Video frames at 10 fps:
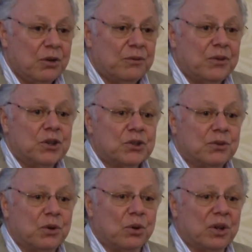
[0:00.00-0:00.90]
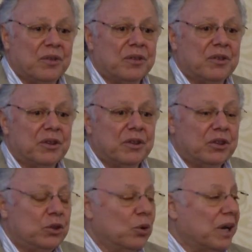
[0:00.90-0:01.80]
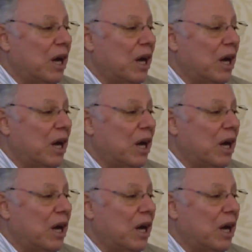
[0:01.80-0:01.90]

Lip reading: First of all, your